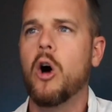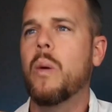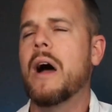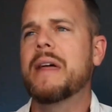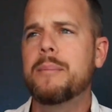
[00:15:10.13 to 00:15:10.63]
Oh,
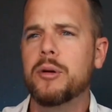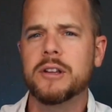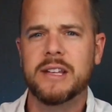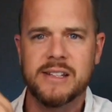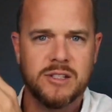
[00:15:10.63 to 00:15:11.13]
wow, they
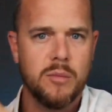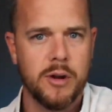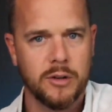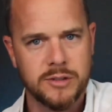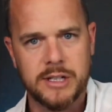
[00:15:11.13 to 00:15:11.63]
put
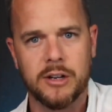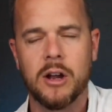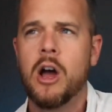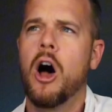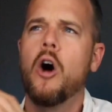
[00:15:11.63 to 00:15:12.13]
testimonials here.